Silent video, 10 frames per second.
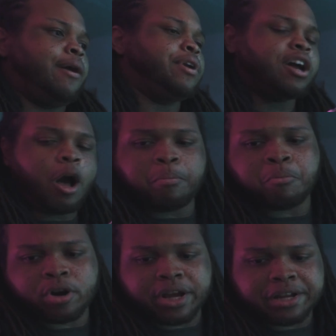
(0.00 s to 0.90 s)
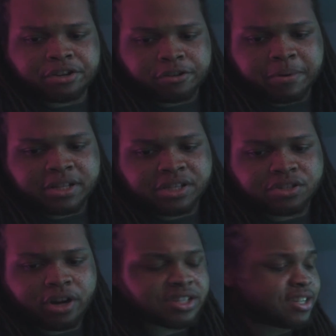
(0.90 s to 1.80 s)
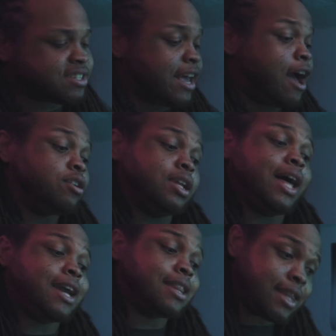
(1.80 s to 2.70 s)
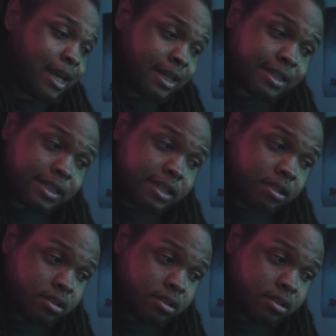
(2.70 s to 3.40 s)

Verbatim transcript: with a couple more instruments, it starts to sound like this.